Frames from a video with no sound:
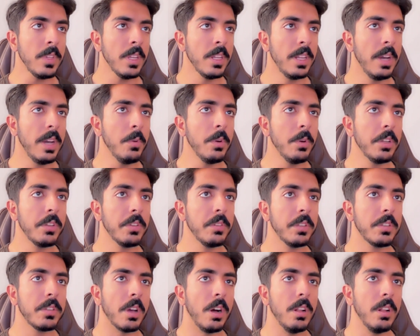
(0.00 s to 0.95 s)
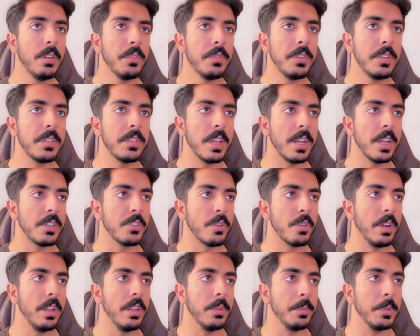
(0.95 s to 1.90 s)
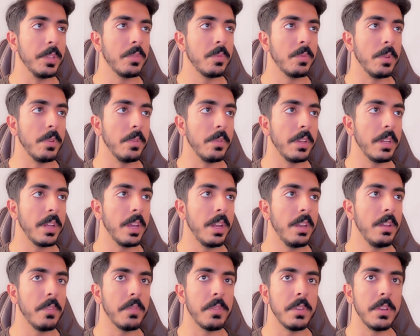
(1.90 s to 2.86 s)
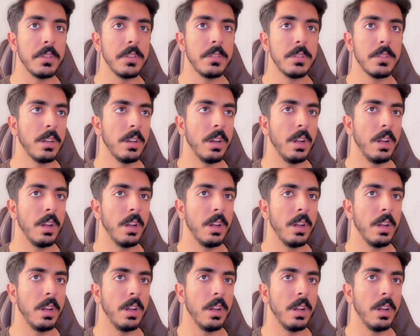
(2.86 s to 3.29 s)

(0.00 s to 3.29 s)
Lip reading: Now I'm going to delete all of these extra elements. We don't need any of these.